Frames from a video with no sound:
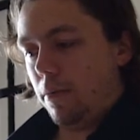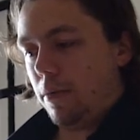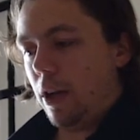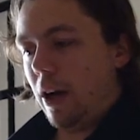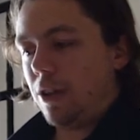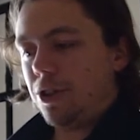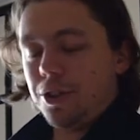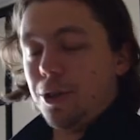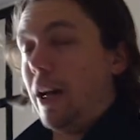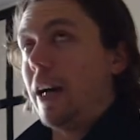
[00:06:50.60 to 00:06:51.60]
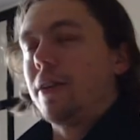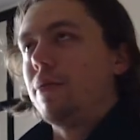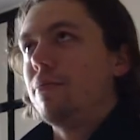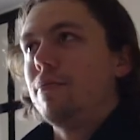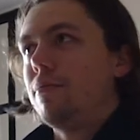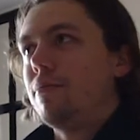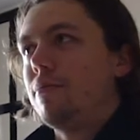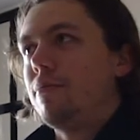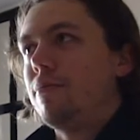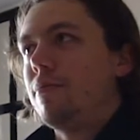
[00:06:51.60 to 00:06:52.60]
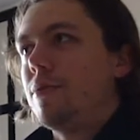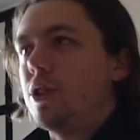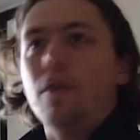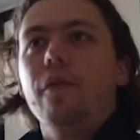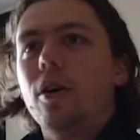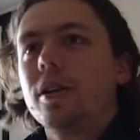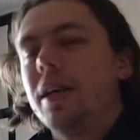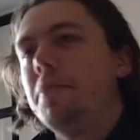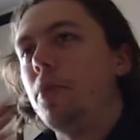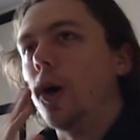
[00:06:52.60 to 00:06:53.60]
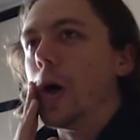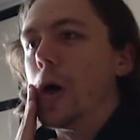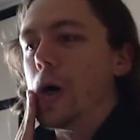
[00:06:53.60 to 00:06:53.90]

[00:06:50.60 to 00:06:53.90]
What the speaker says: you know, I just do like zone focusing, but